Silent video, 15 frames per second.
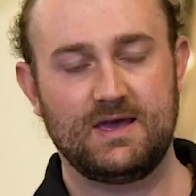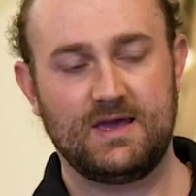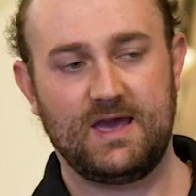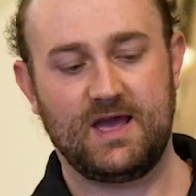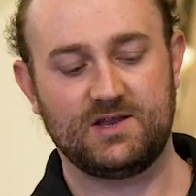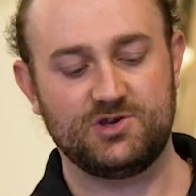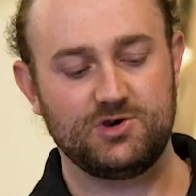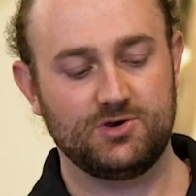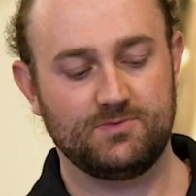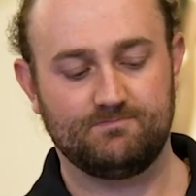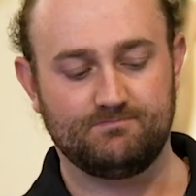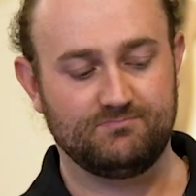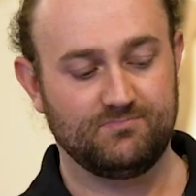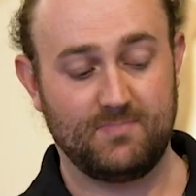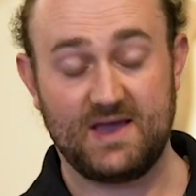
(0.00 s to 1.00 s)
and you
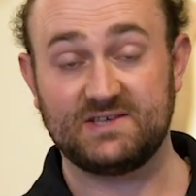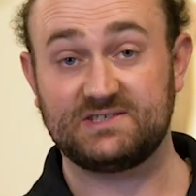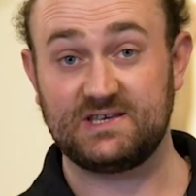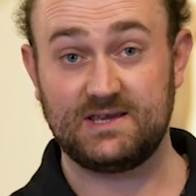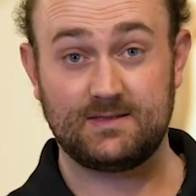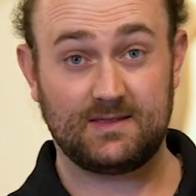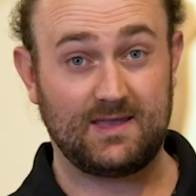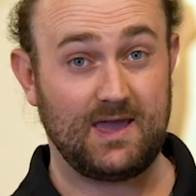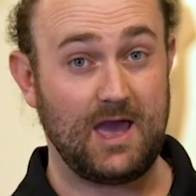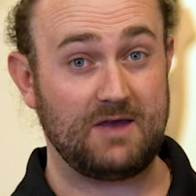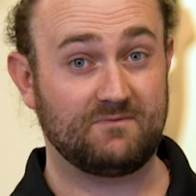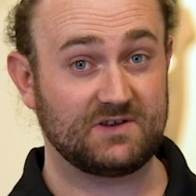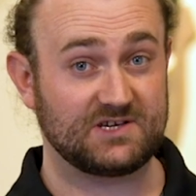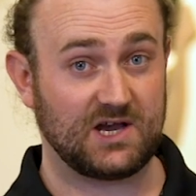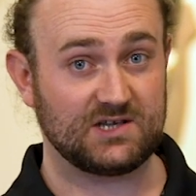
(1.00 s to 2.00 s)
may see that they
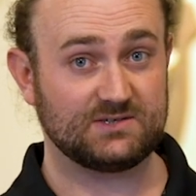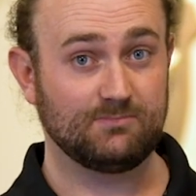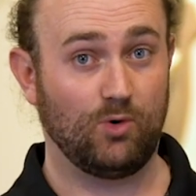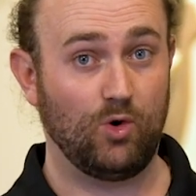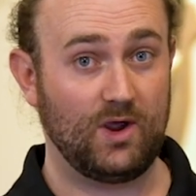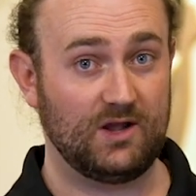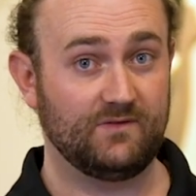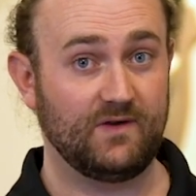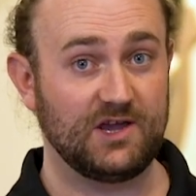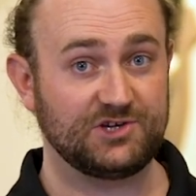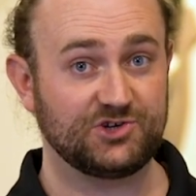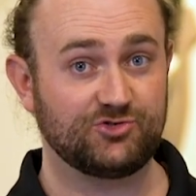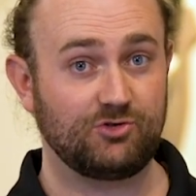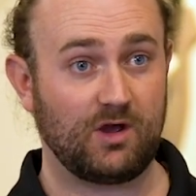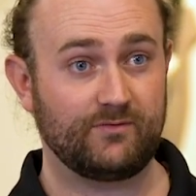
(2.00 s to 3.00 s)
advertise more
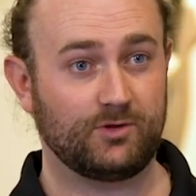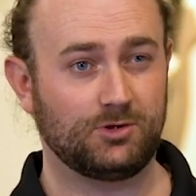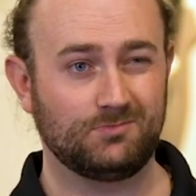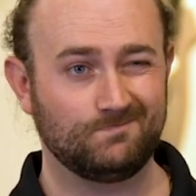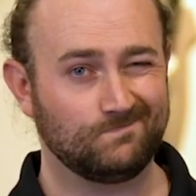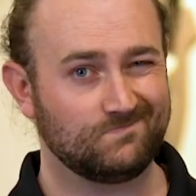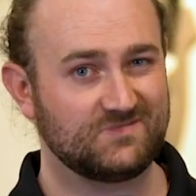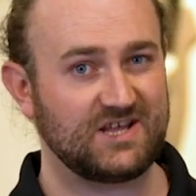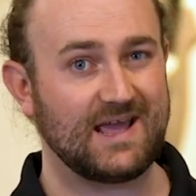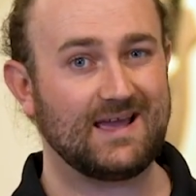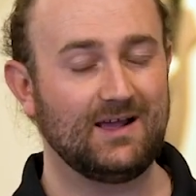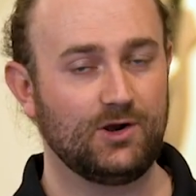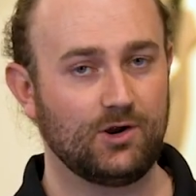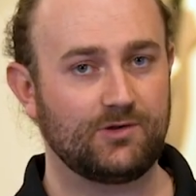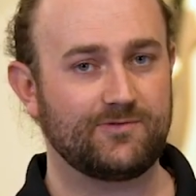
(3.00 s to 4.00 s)
elevation travel, take
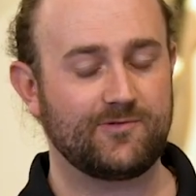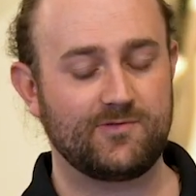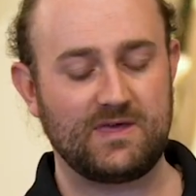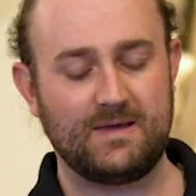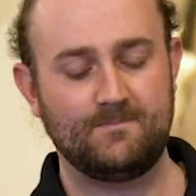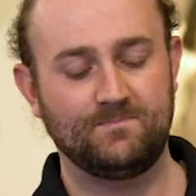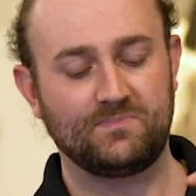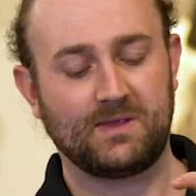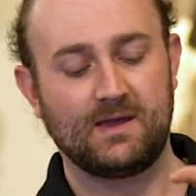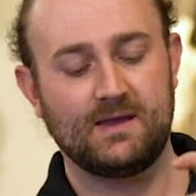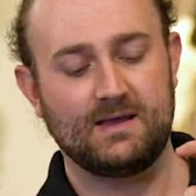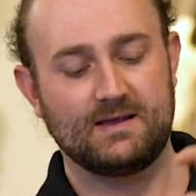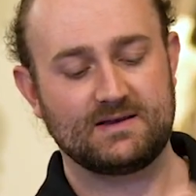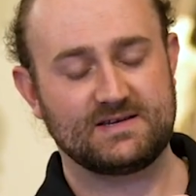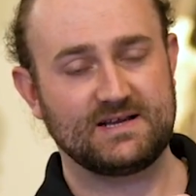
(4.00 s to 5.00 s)
a look through them,
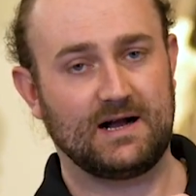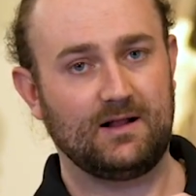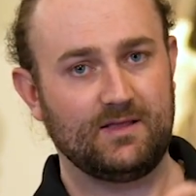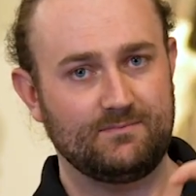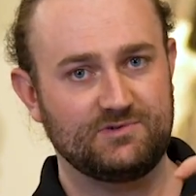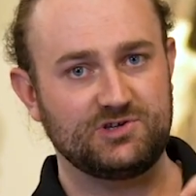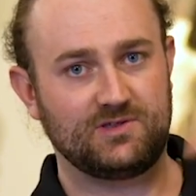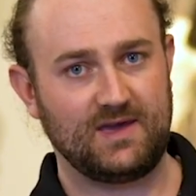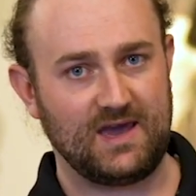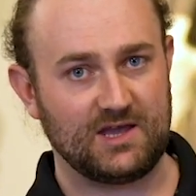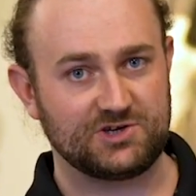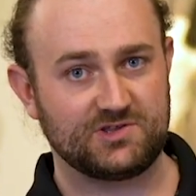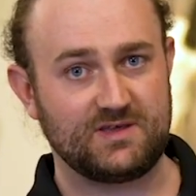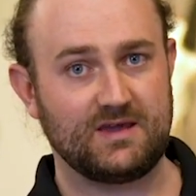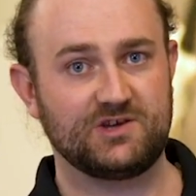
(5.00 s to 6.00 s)
dial them to the
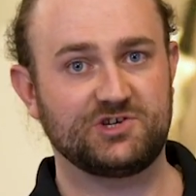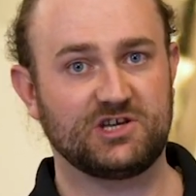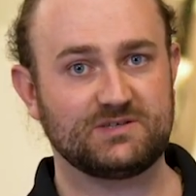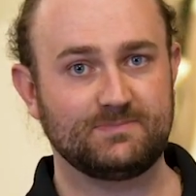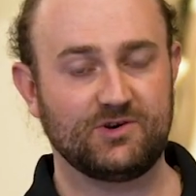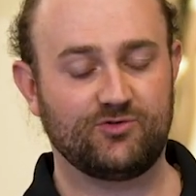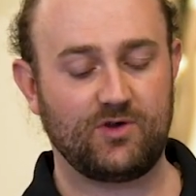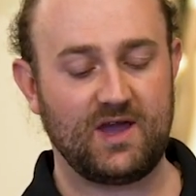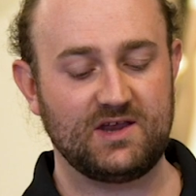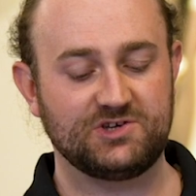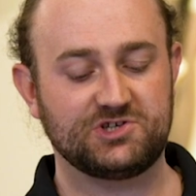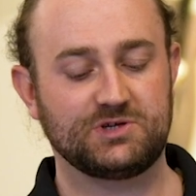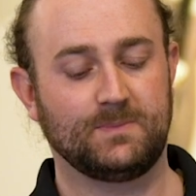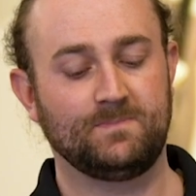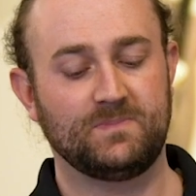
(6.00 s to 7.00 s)
edge of the adjustment
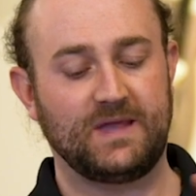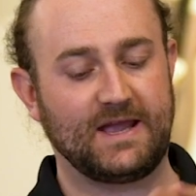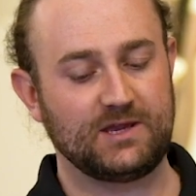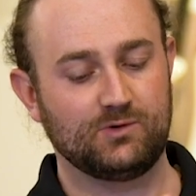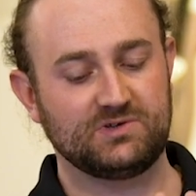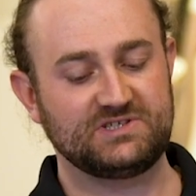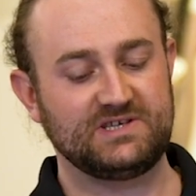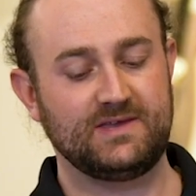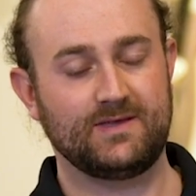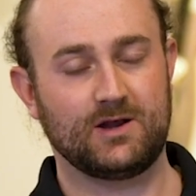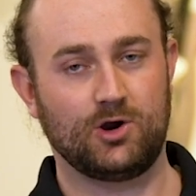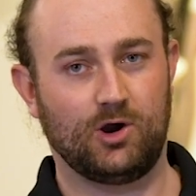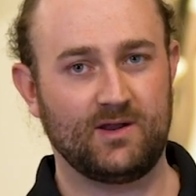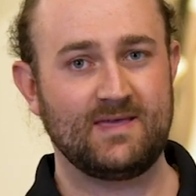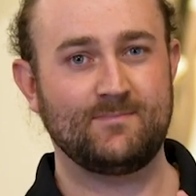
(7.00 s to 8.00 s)
range, and you will see that a
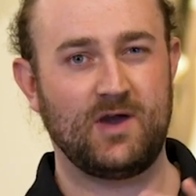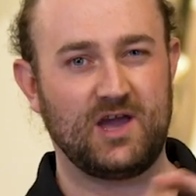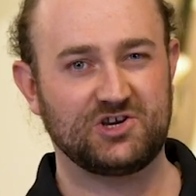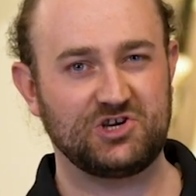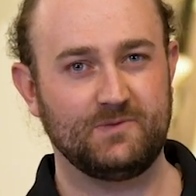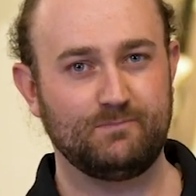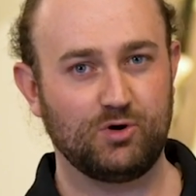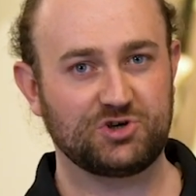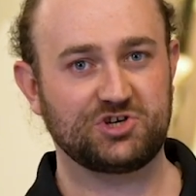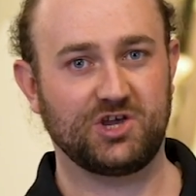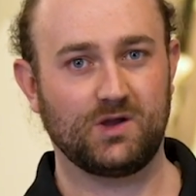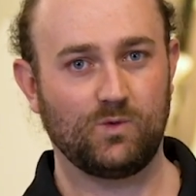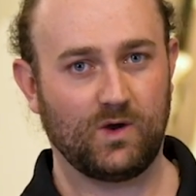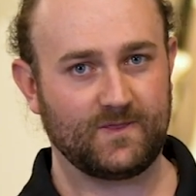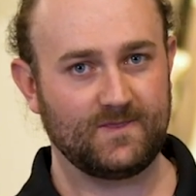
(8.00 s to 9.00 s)
lot of them are actually
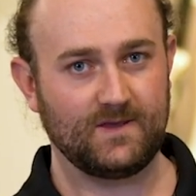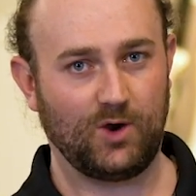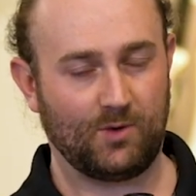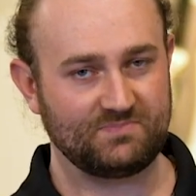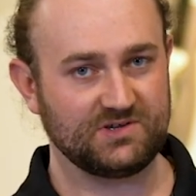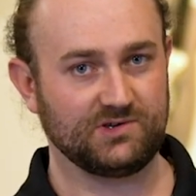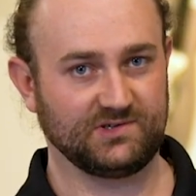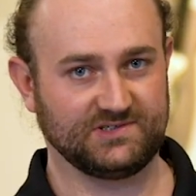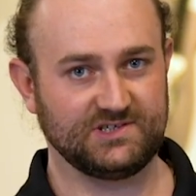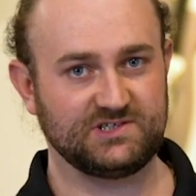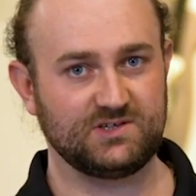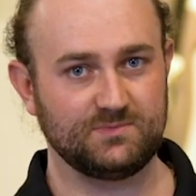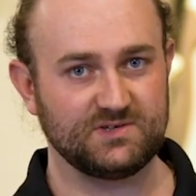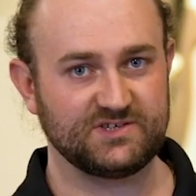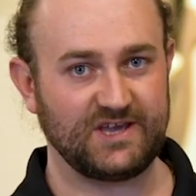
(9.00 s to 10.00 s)
pushing what the optical
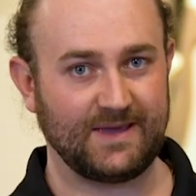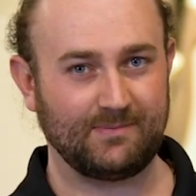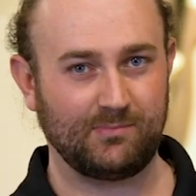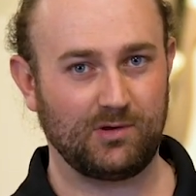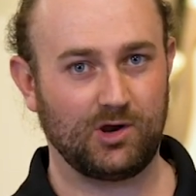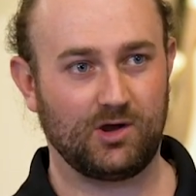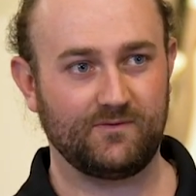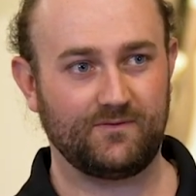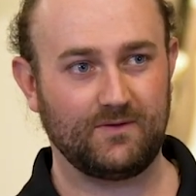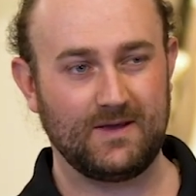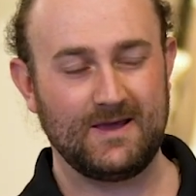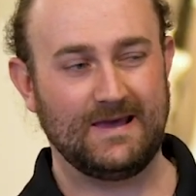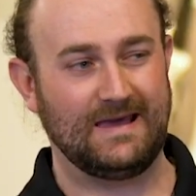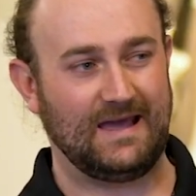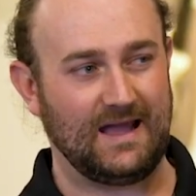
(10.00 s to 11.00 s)
system is capable of,
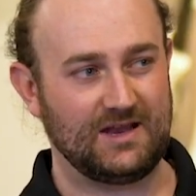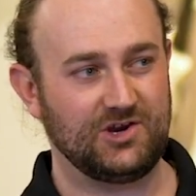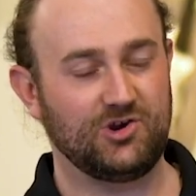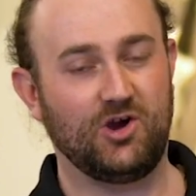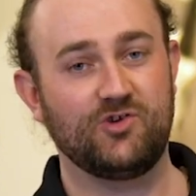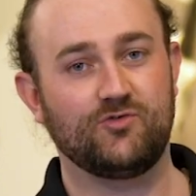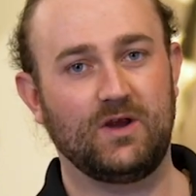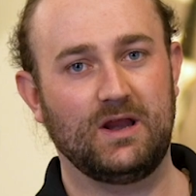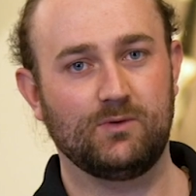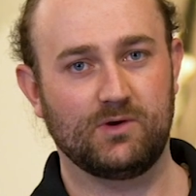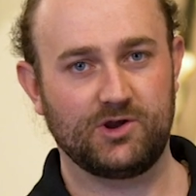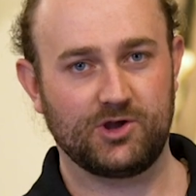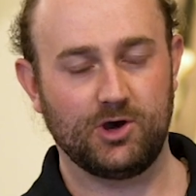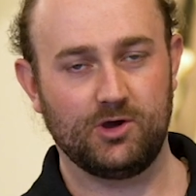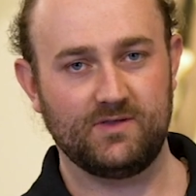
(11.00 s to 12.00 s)
and you don't really
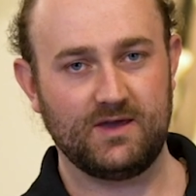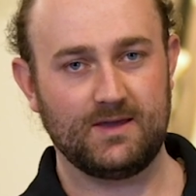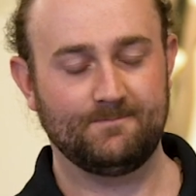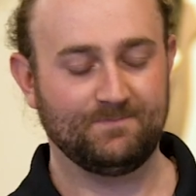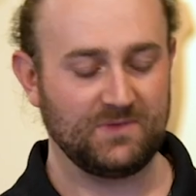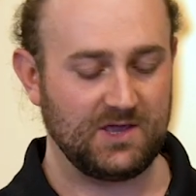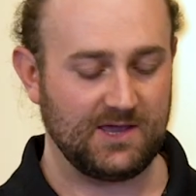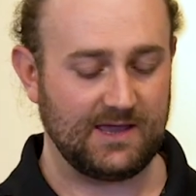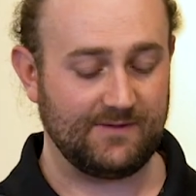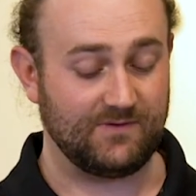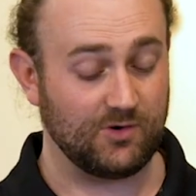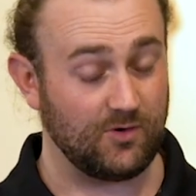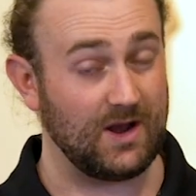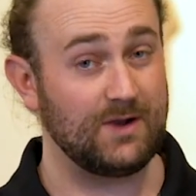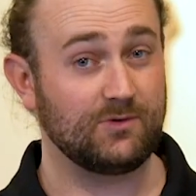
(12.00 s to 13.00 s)
want to go there. If
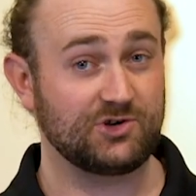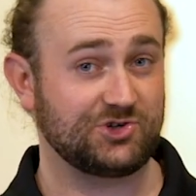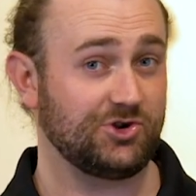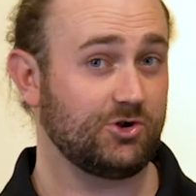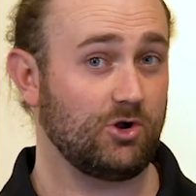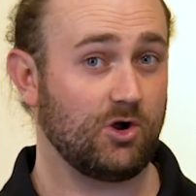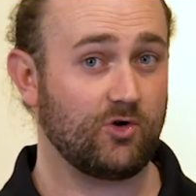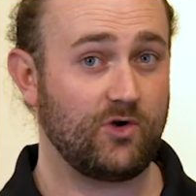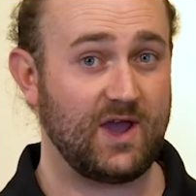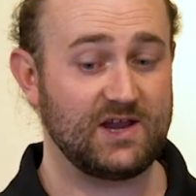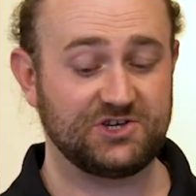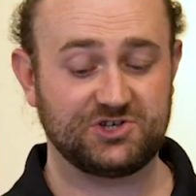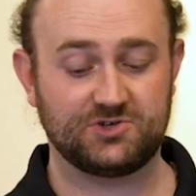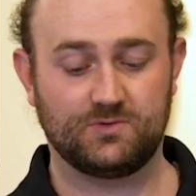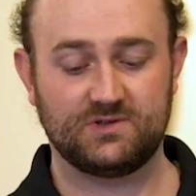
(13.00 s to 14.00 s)
you really want to shoot long
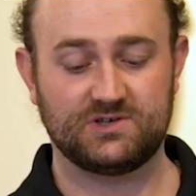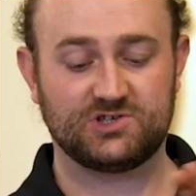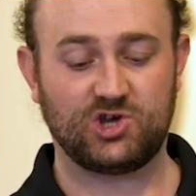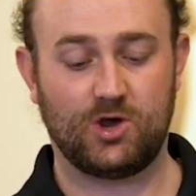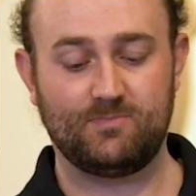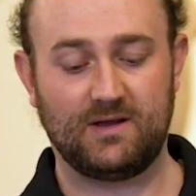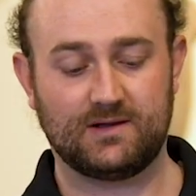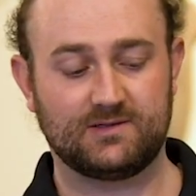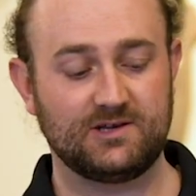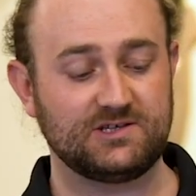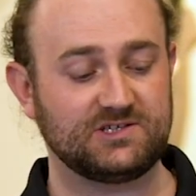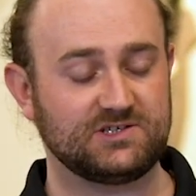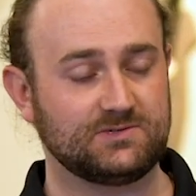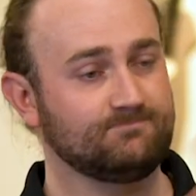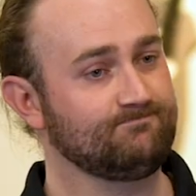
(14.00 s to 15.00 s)
range with a scope like
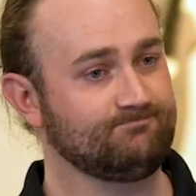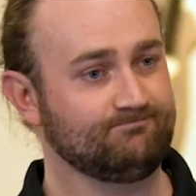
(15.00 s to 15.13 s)
this,